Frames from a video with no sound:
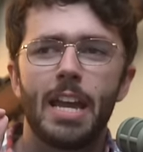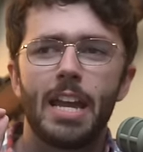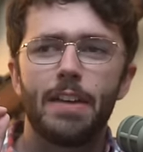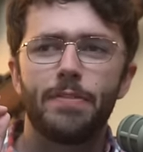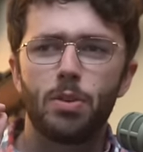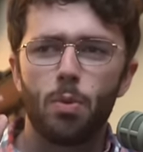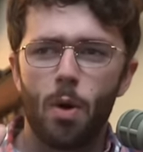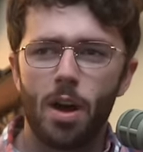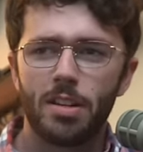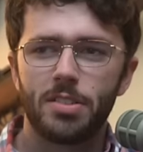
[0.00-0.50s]

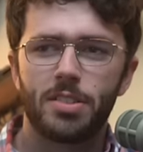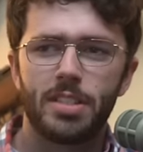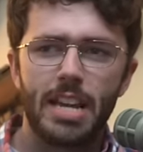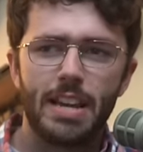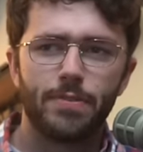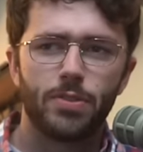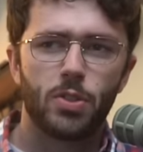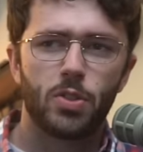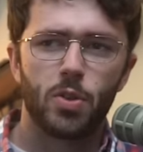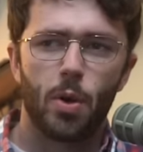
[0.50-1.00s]
if you want to
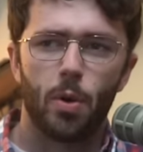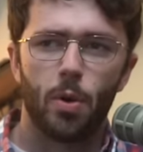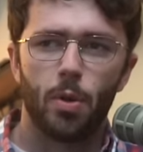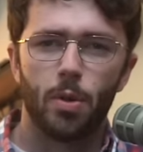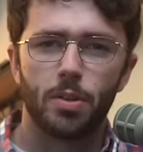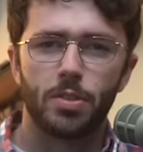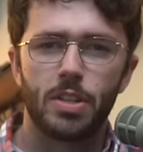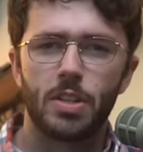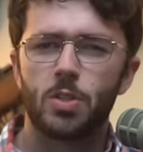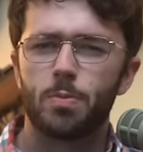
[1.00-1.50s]
save
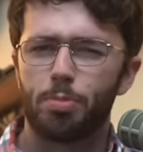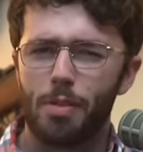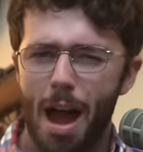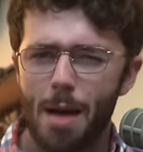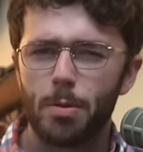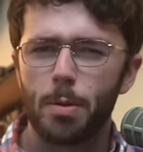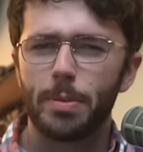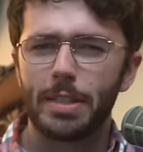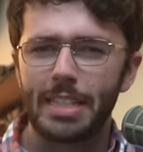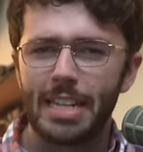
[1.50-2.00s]
souls, it's
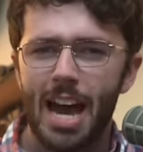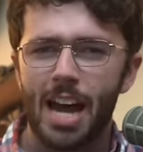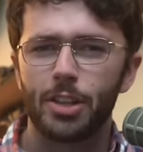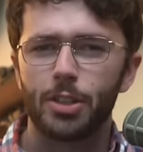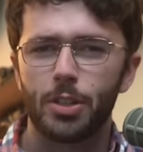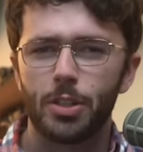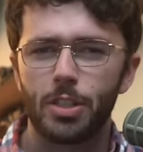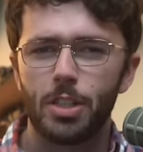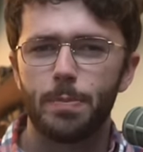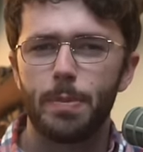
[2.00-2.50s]
probably
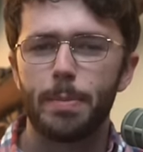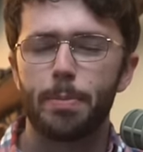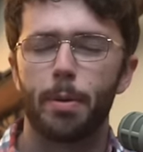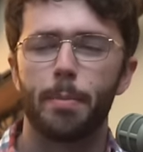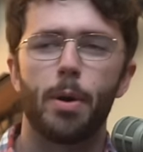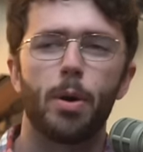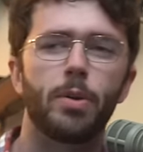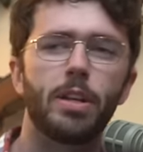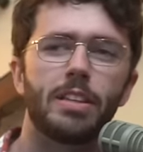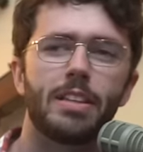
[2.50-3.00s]
not good to be
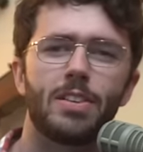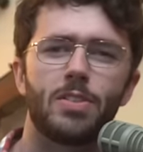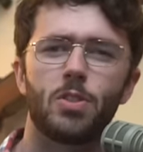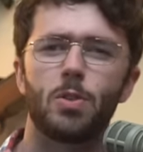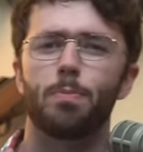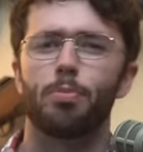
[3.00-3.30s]
promoting this.